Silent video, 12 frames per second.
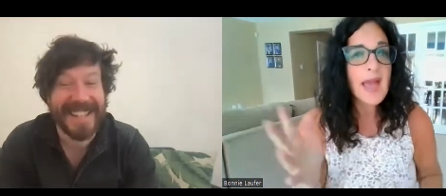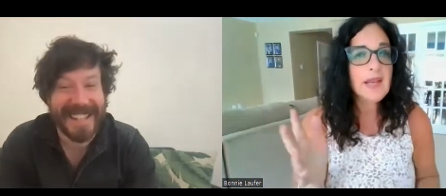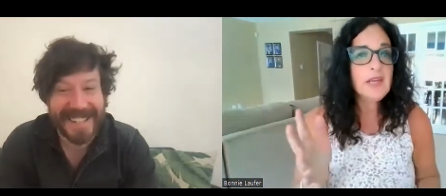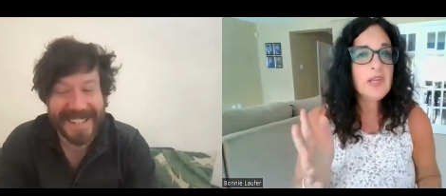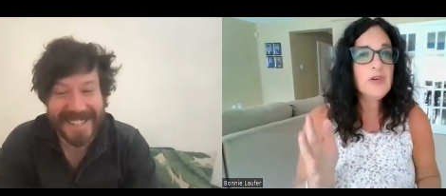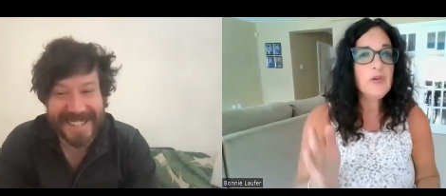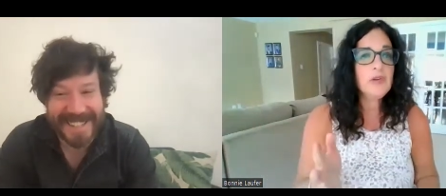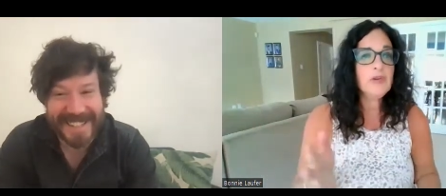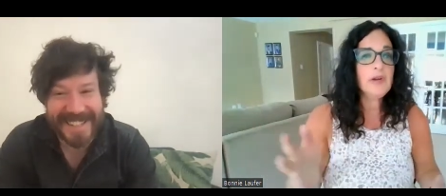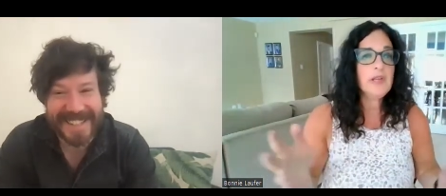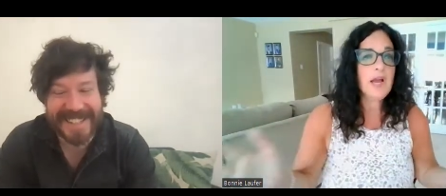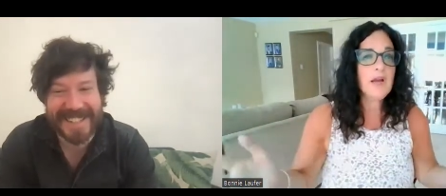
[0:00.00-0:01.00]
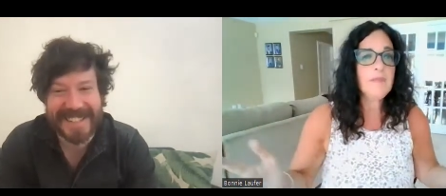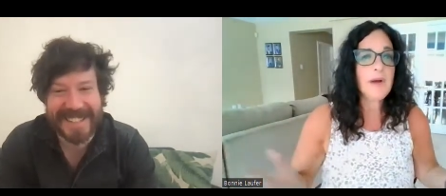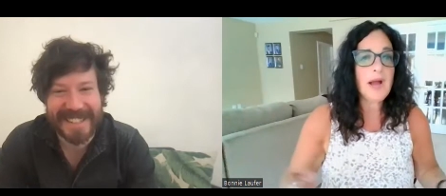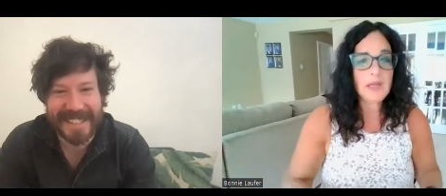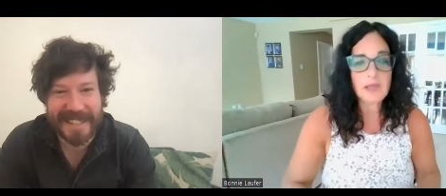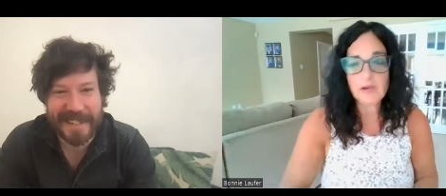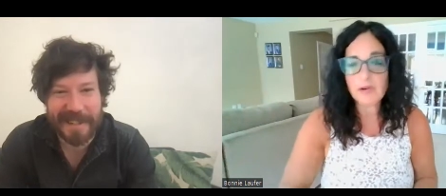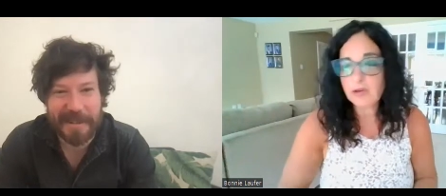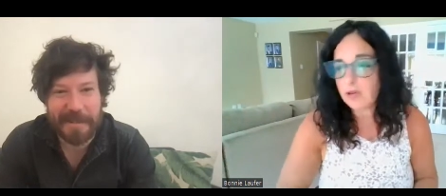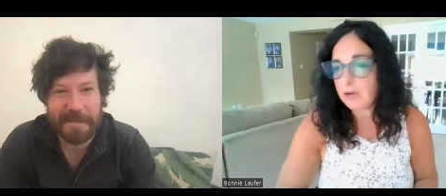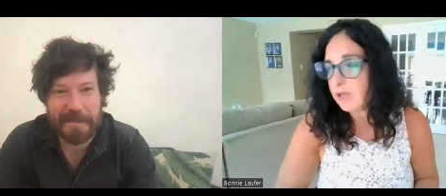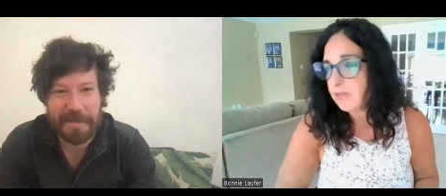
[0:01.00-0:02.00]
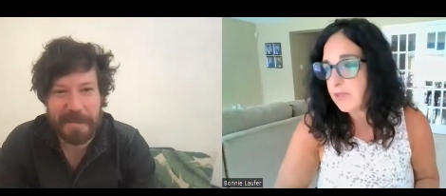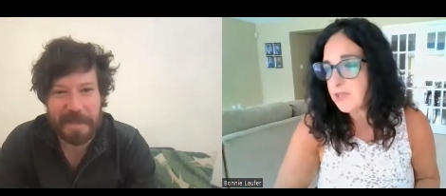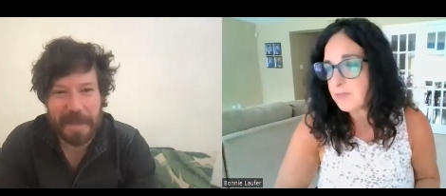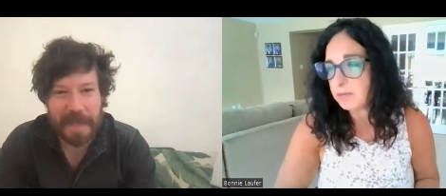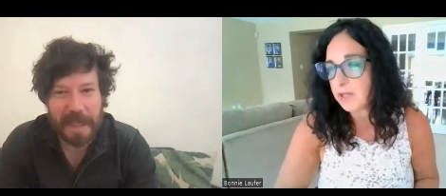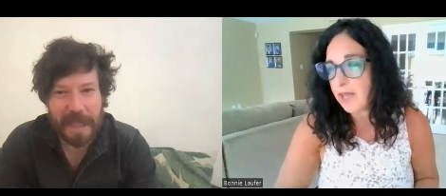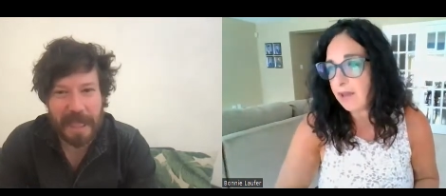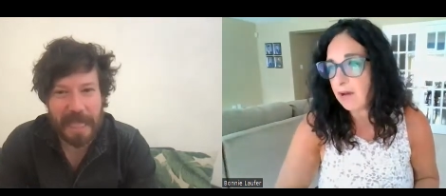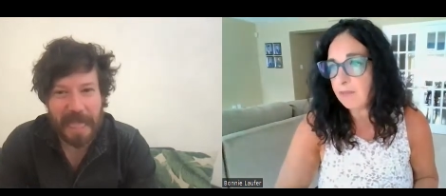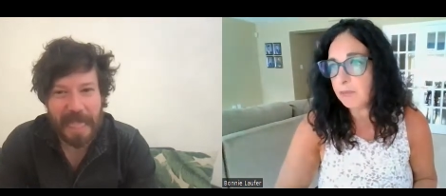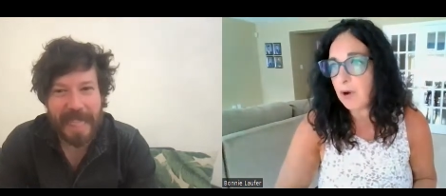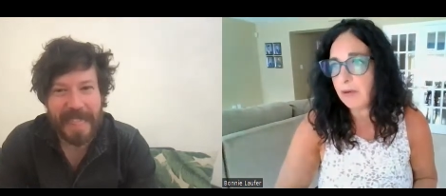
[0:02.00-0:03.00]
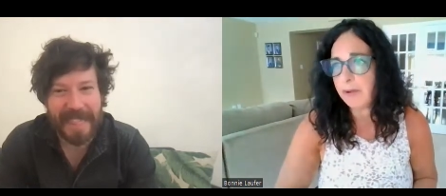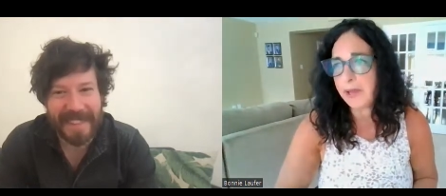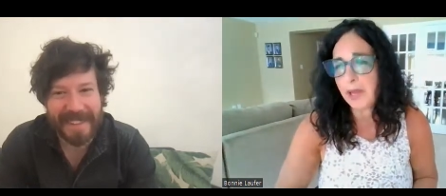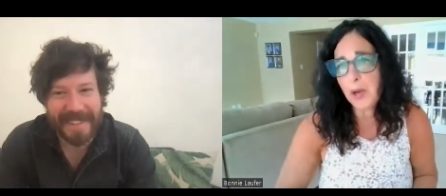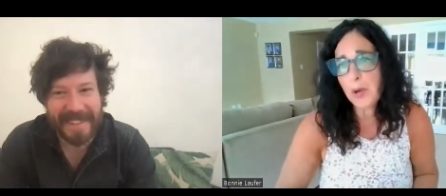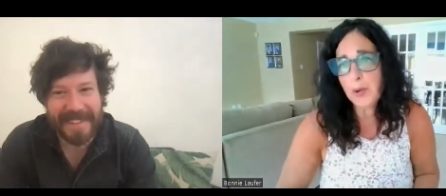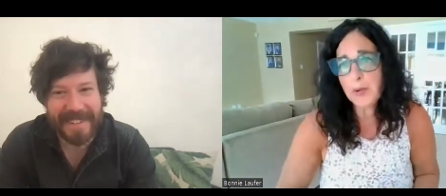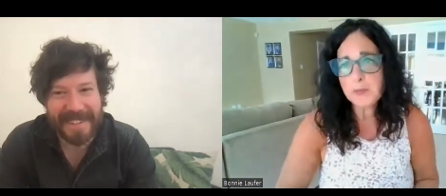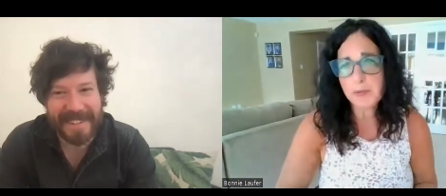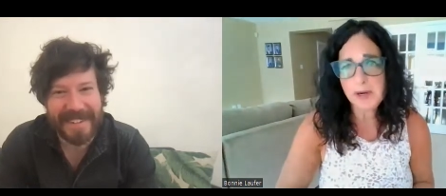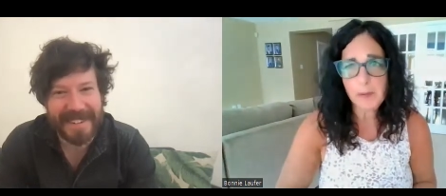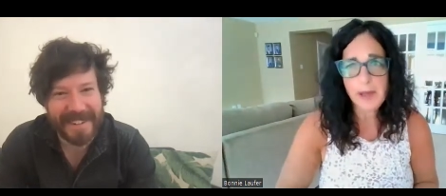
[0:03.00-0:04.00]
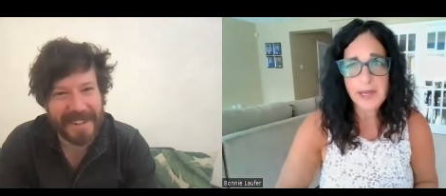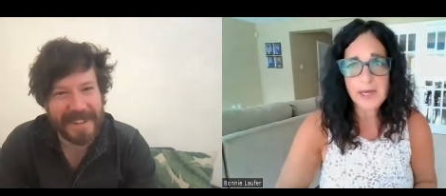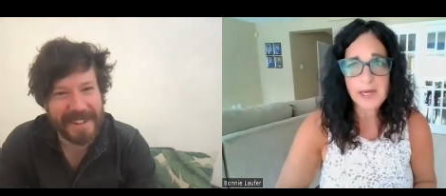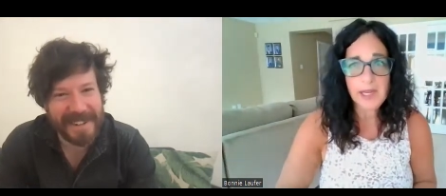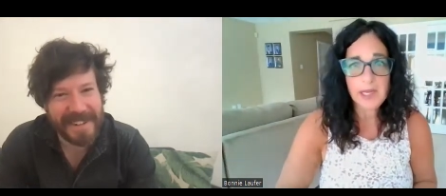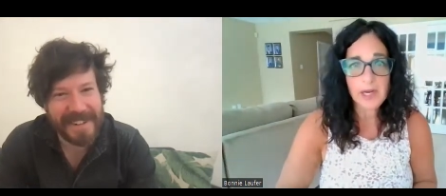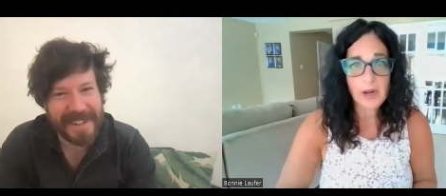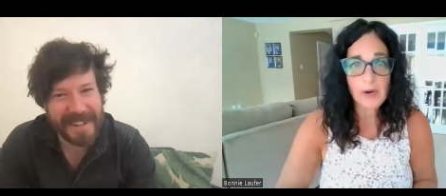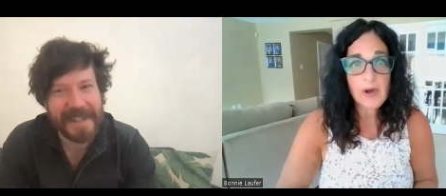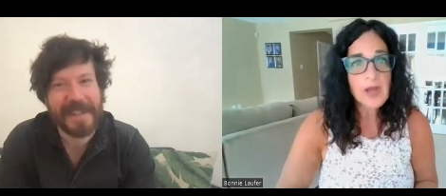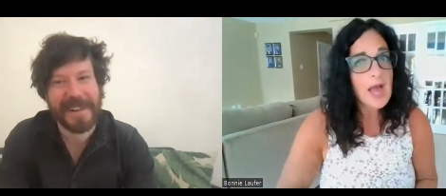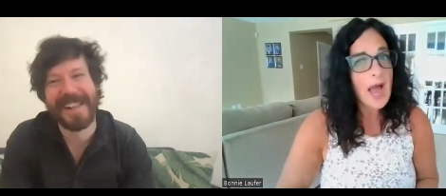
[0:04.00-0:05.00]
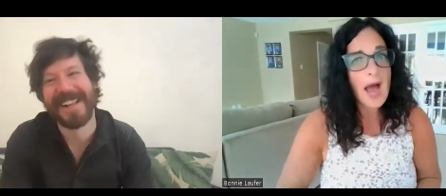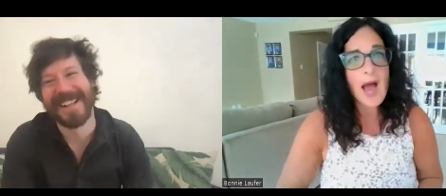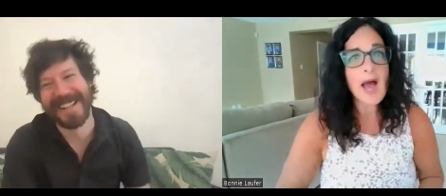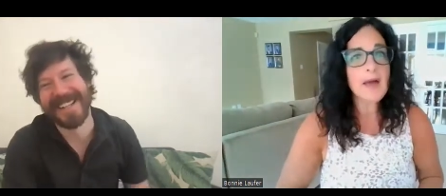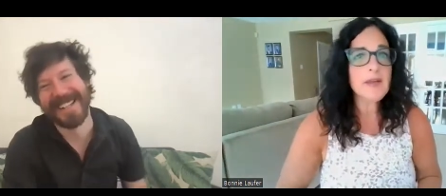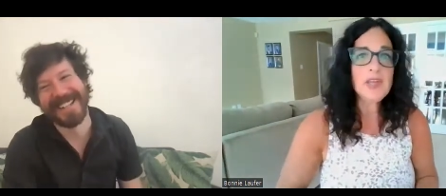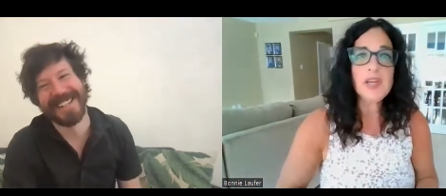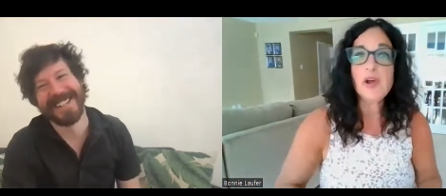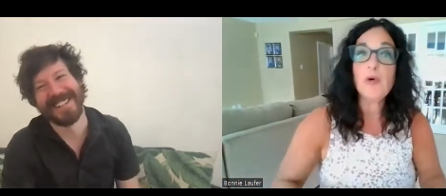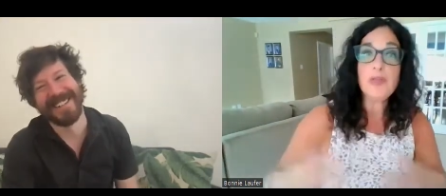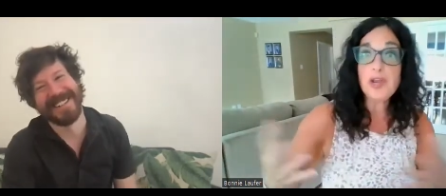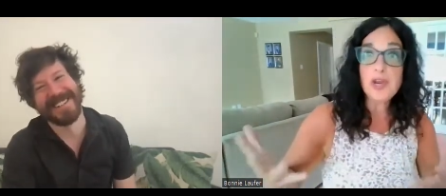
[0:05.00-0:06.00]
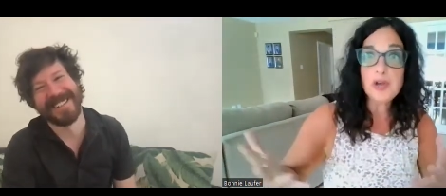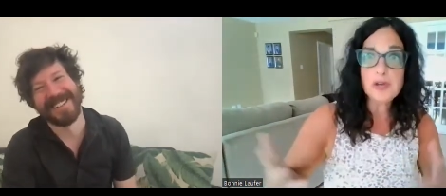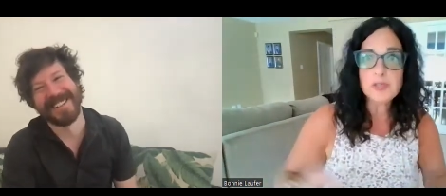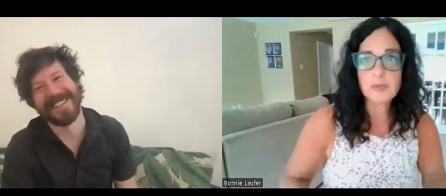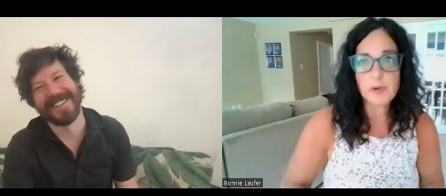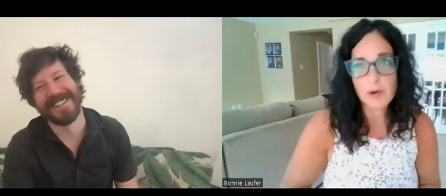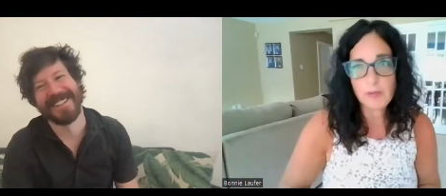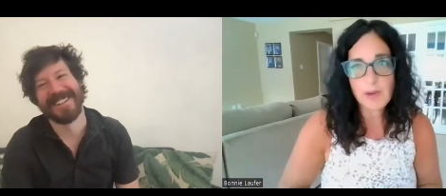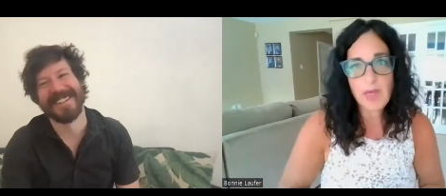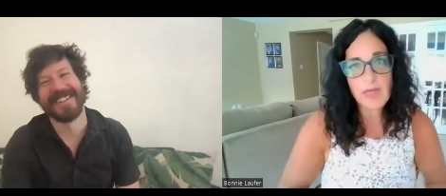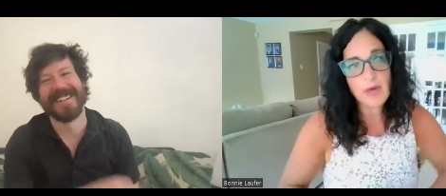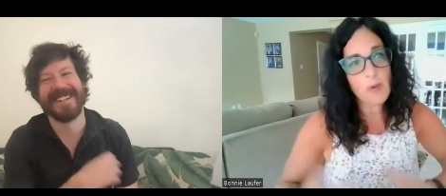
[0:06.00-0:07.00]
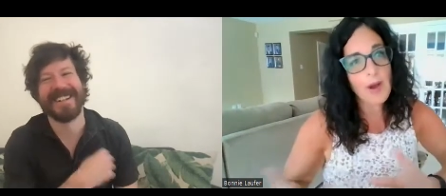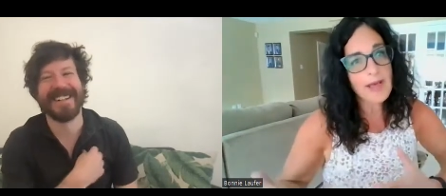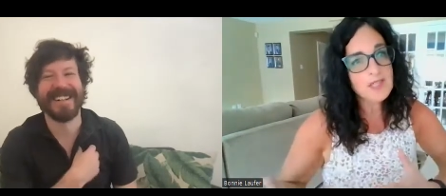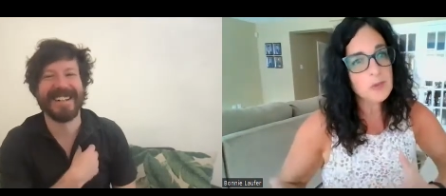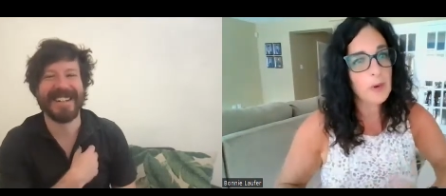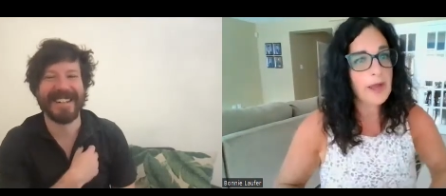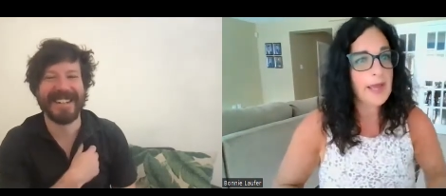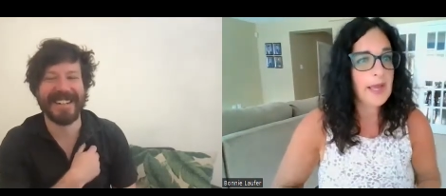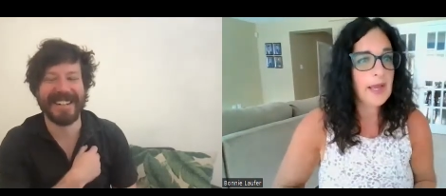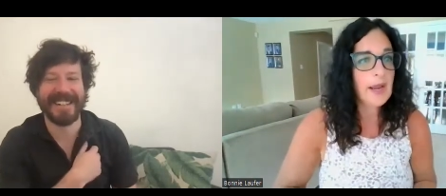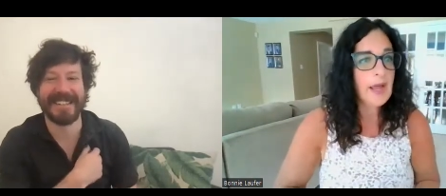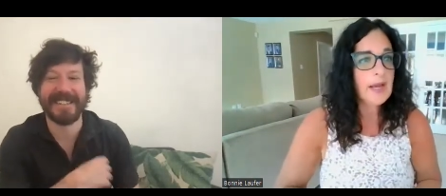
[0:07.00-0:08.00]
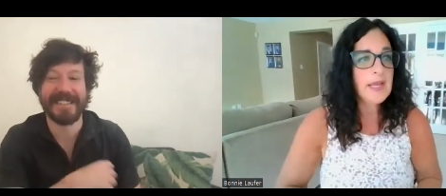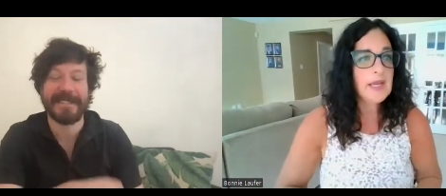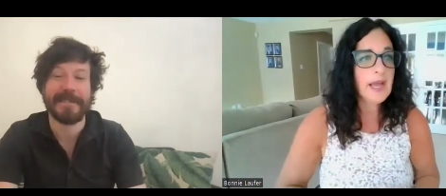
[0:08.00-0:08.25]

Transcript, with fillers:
Speaker 1: And you know, you're a young buck. You're you're in this play on Broadway. Oh, Spring Awakening. You know, uh, you know, The Newsroom, The West Wing. And